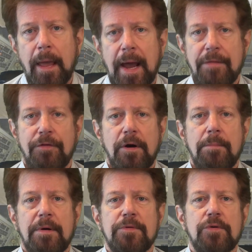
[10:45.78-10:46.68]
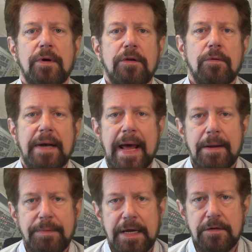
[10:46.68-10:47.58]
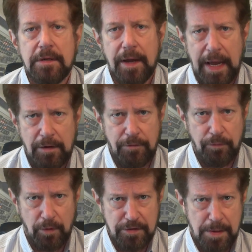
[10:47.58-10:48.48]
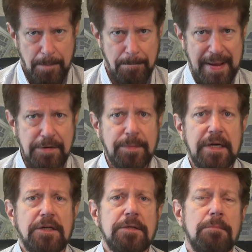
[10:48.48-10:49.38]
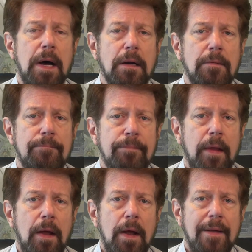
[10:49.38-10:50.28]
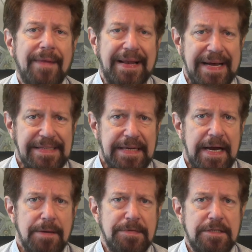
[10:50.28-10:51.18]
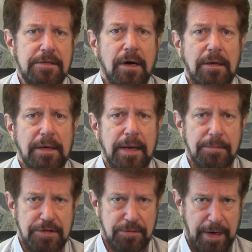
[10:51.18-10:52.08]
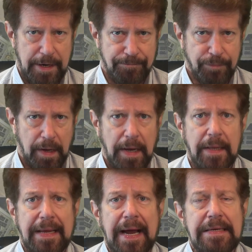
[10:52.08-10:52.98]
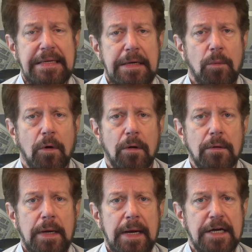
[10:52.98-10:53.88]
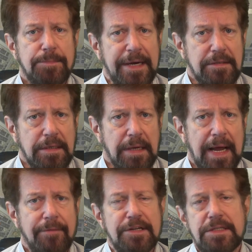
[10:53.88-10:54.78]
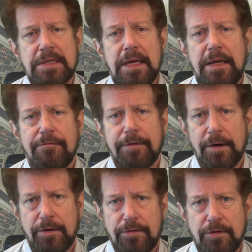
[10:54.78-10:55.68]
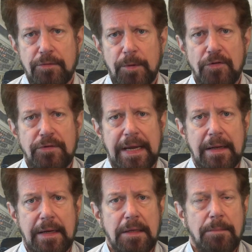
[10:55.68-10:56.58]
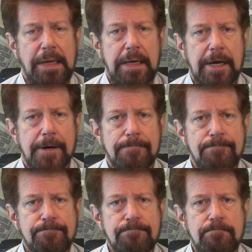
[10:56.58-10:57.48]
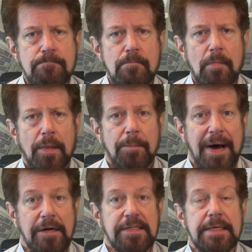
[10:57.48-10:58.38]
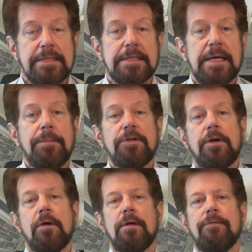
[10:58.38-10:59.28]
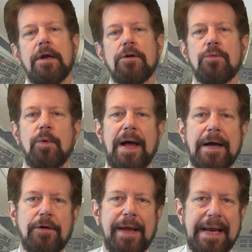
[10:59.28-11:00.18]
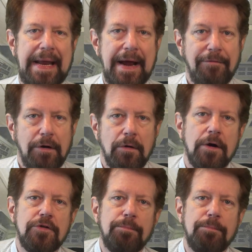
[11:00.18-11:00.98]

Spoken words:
And thirdly, by resorting to an adaptation of Henry Ford's mass production model. That last item is starkly demonstrated in the IT world, especially in light of its stunning failures exposed daily in the media. The model says that cybersecurity vendors will aggregate ever larger